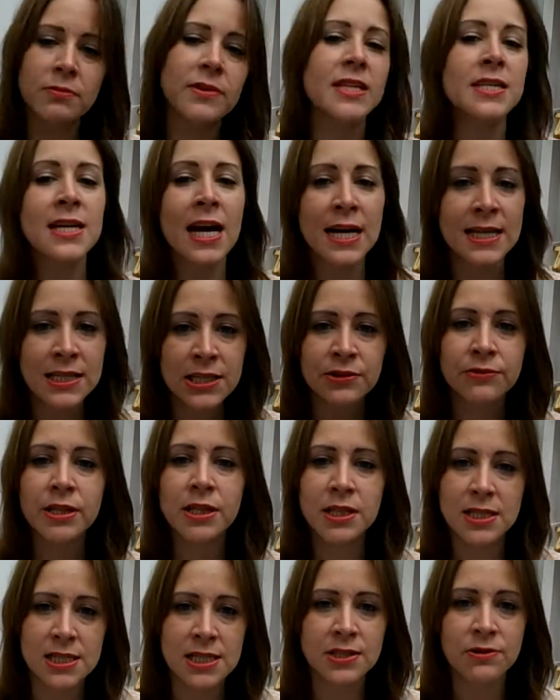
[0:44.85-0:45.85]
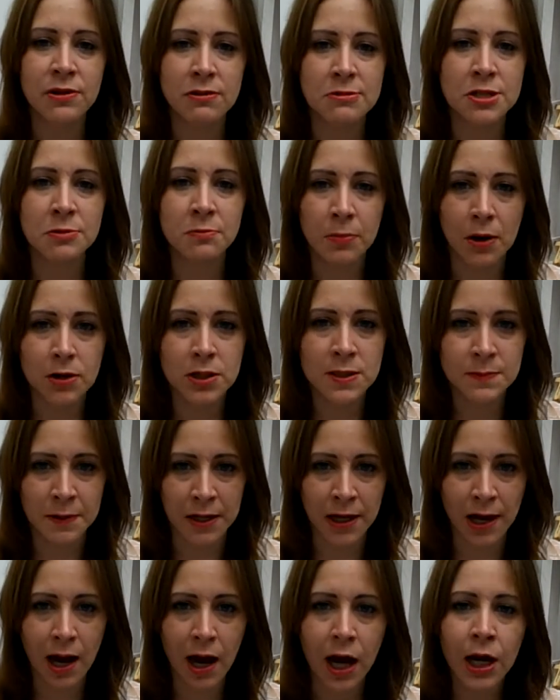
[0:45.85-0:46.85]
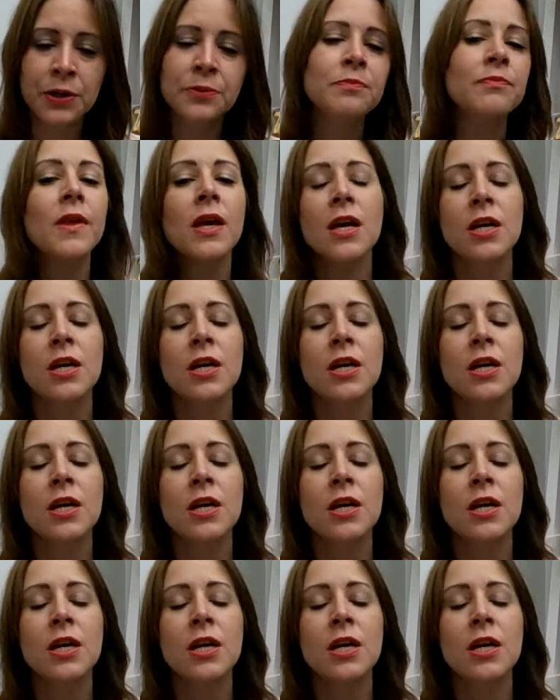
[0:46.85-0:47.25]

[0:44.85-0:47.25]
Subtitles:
The tasks are in the description box below.